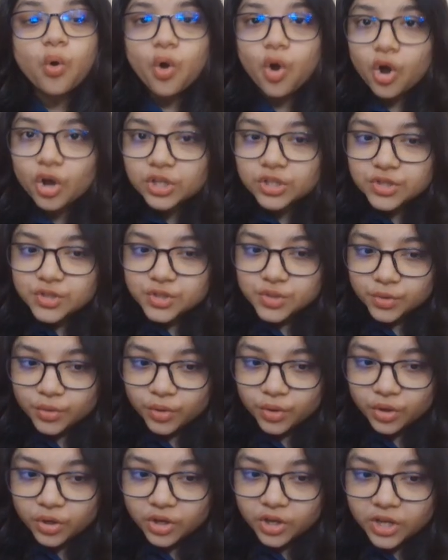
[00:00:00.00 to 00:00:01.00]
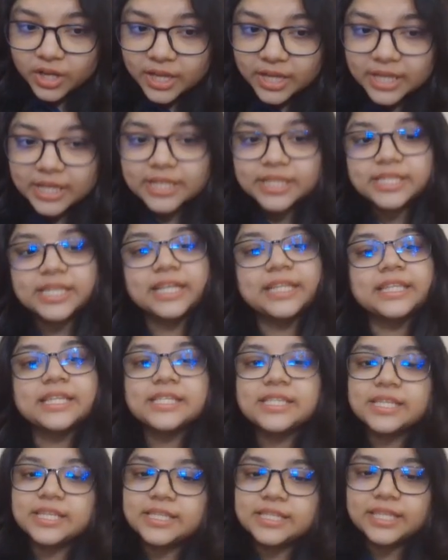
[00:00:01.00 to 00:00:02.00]
also, say
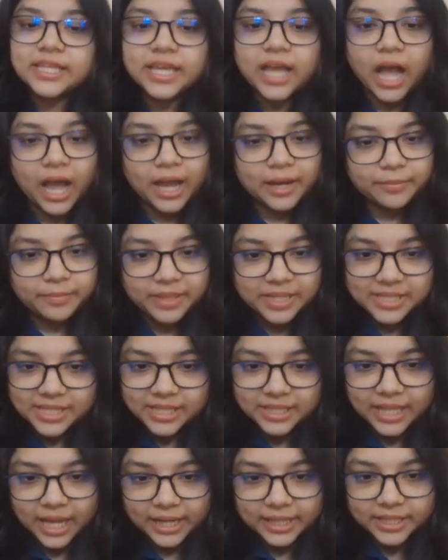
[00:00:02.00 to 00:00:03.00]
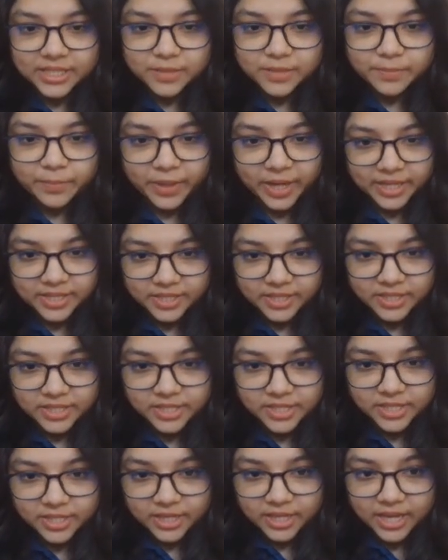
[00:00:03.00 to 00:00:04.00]
this is the RBC that is
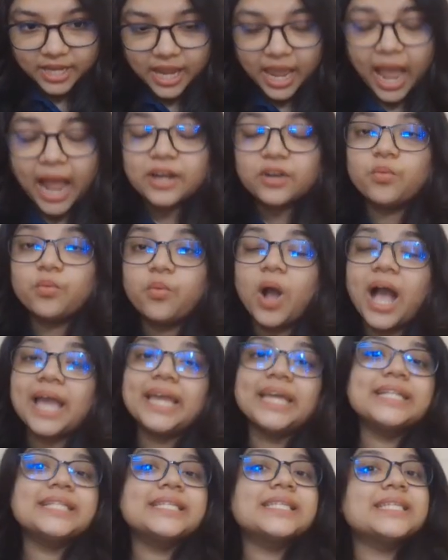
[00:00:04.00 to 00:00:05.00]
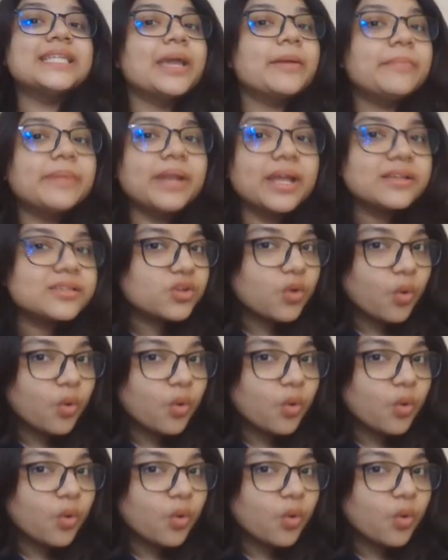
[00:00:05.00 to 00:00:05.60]
present, and why it's named as